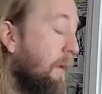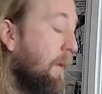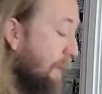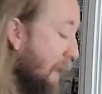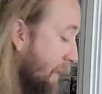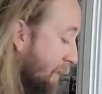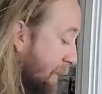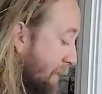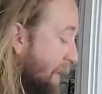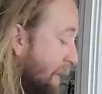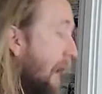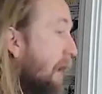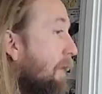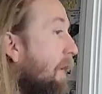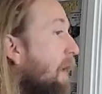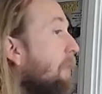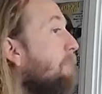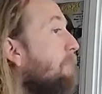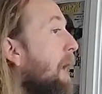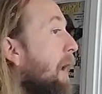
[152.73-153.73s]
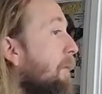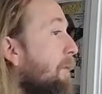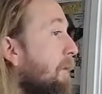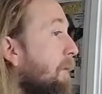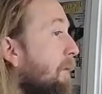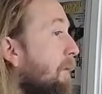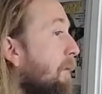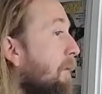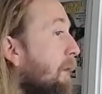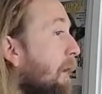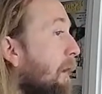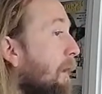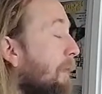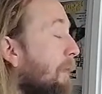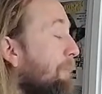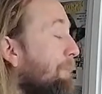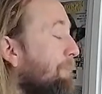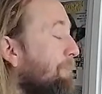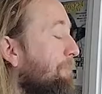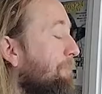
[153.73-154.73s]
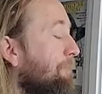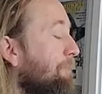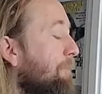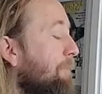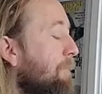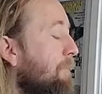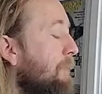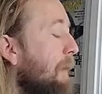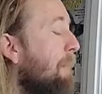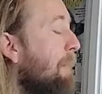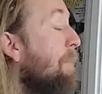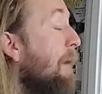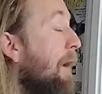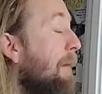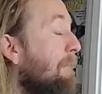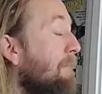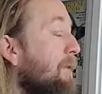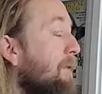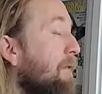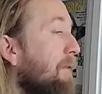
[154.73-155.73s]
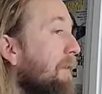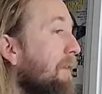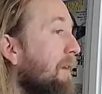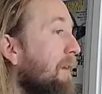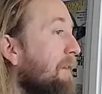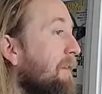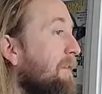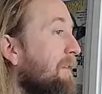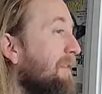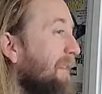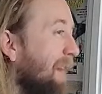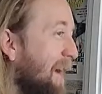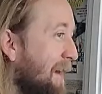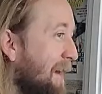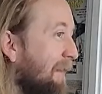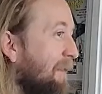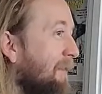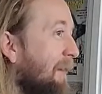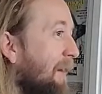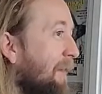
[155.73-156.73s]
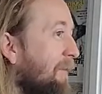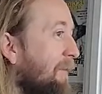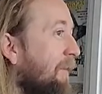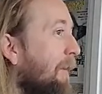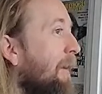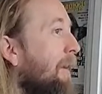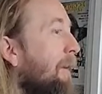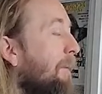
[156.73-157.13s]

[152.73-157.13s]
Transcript: Now the down up power chord, palm mute is kind of tough.